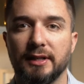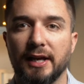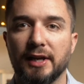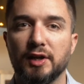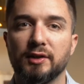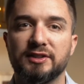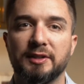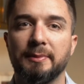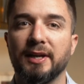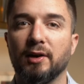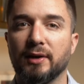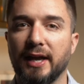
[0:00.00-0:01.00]
It used to
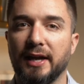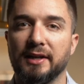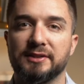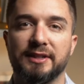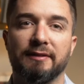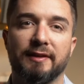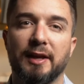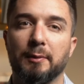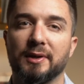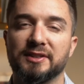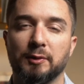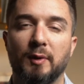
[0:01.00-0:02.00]
be okay to stuff
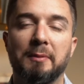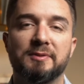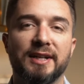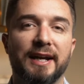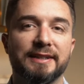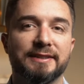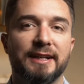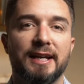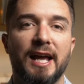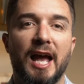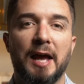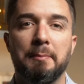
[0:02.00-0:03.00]
keywords on websites
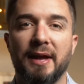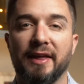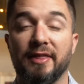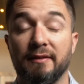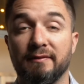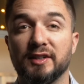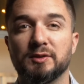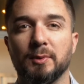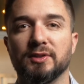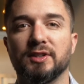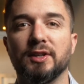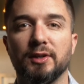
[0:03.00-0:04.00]
and make them visible
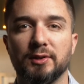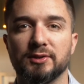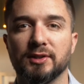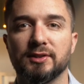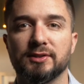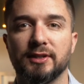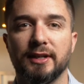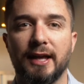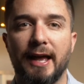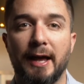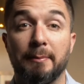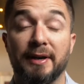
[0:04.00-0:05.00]
to users,
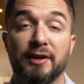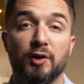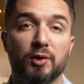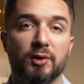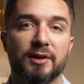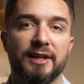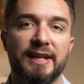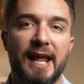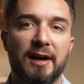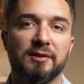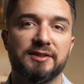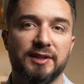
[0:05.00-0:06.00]
but Google can
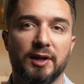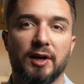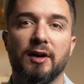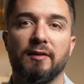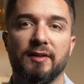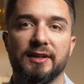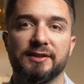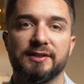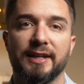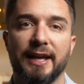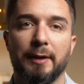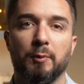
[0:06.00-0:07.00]
now see all of this
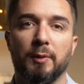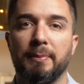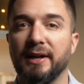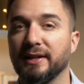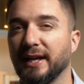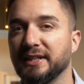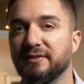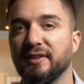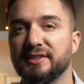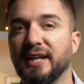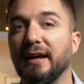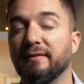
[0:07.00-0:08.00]
and will penalize the
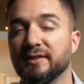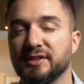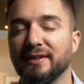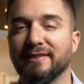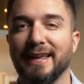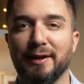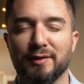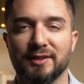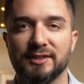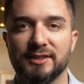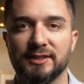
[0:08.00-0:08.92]
site for stuffed keywords.